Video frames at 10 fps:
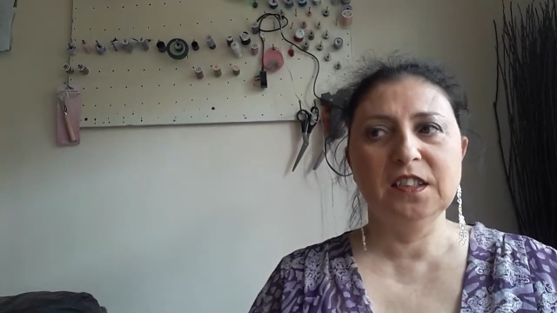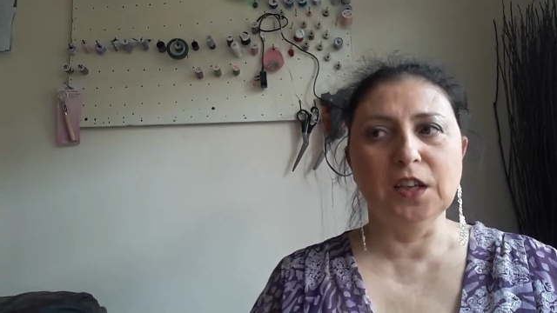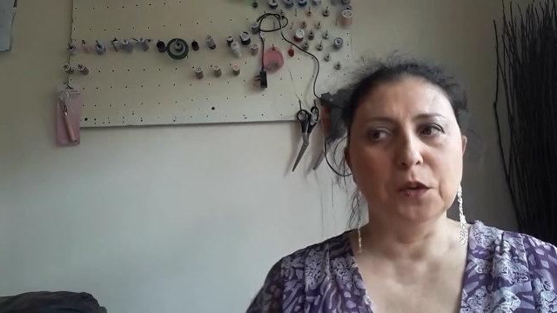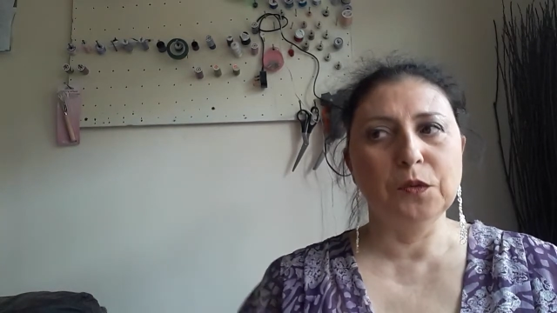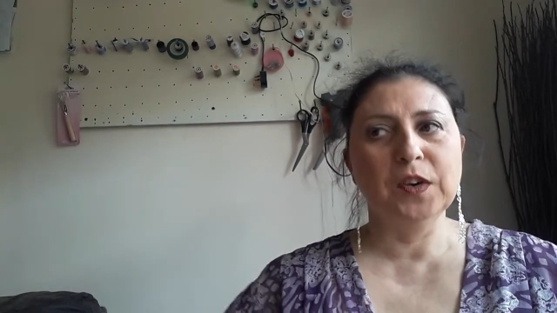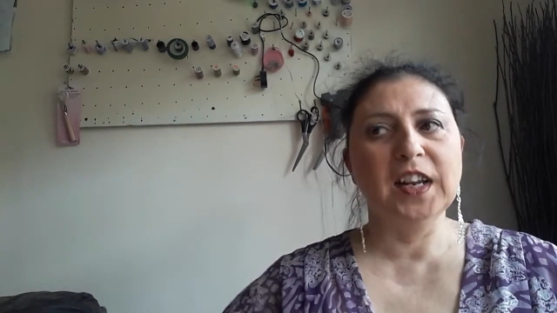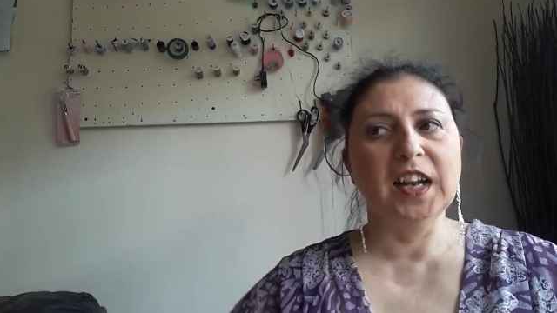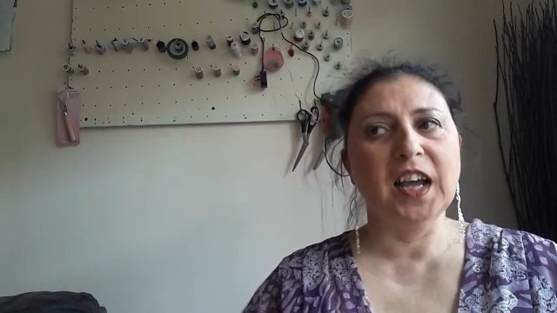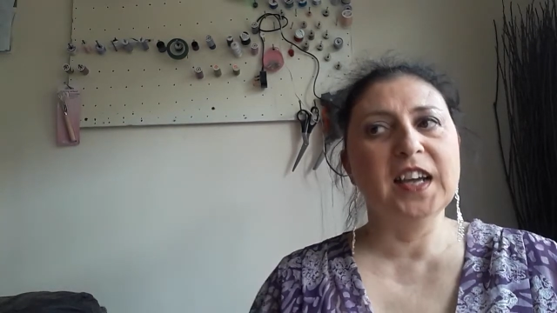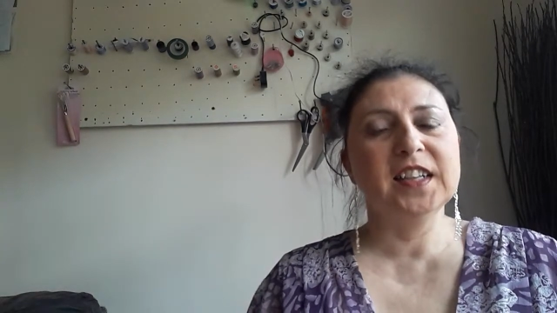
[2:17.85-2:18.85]
don't really
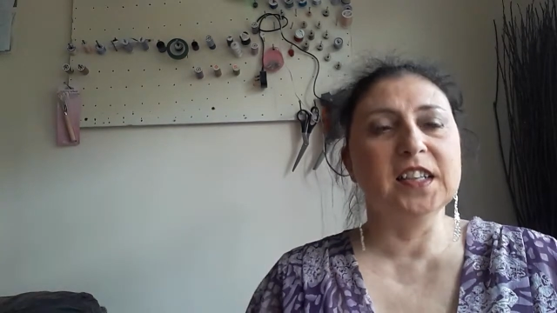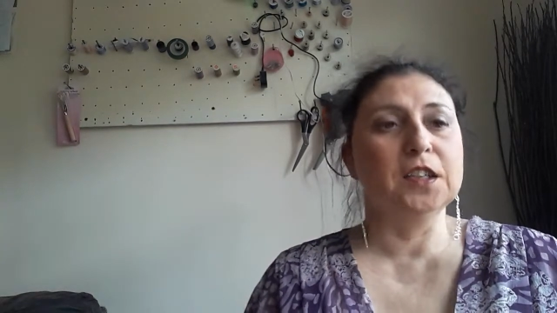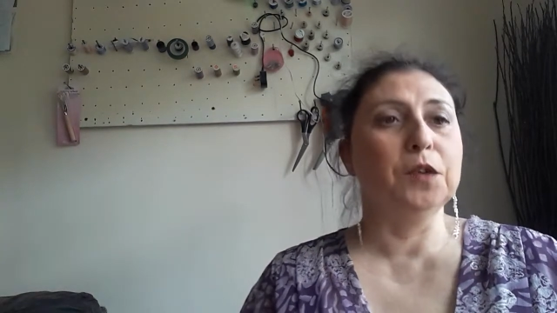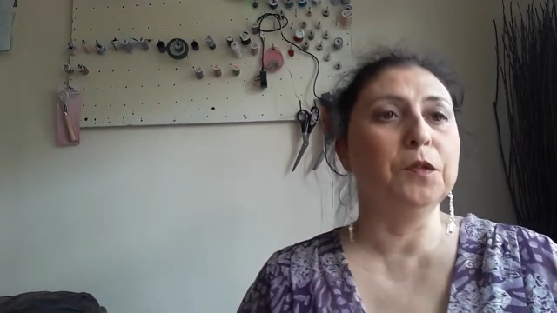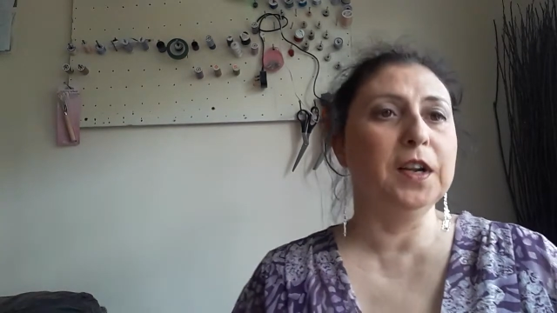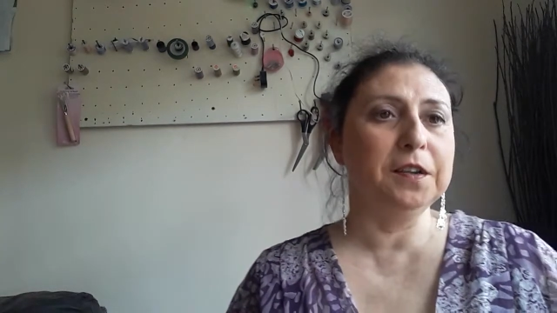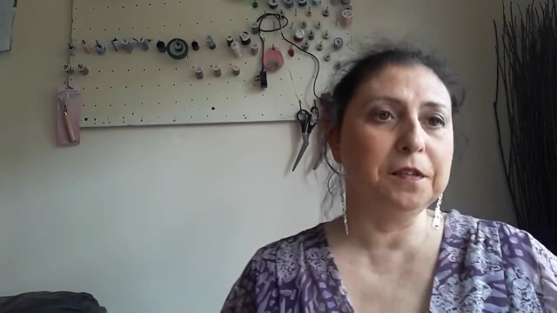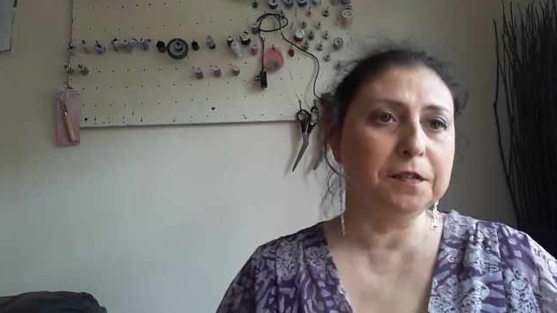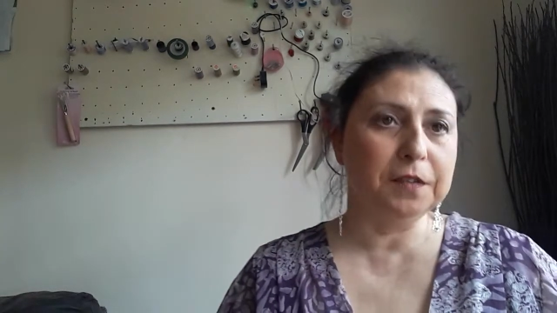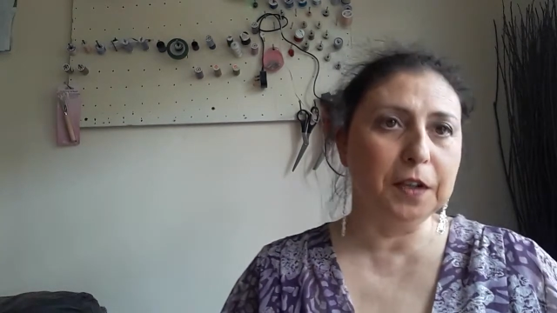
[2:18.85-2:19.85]
like, that don't really
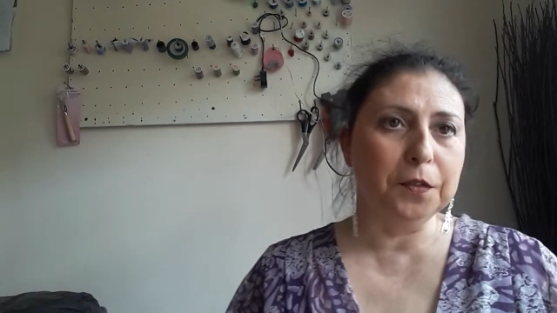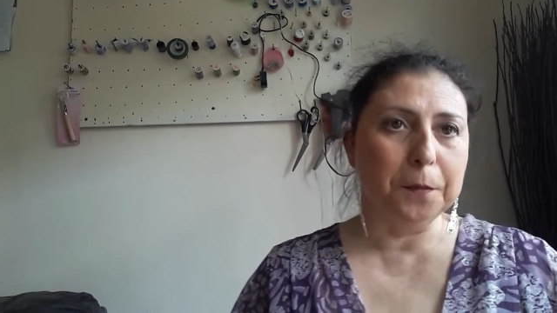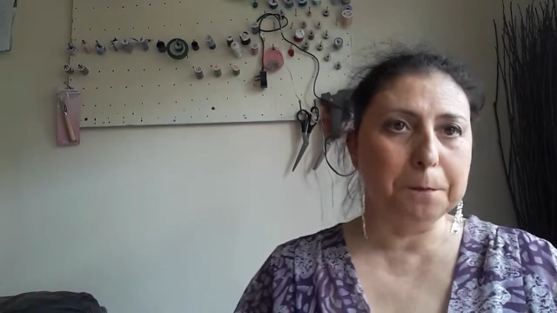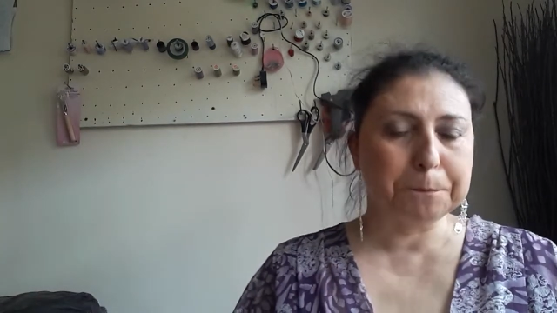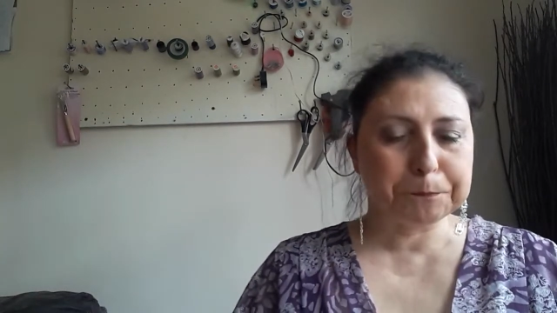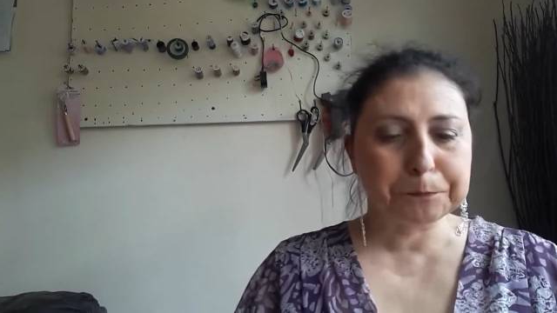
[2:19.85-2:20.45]
fulfill them,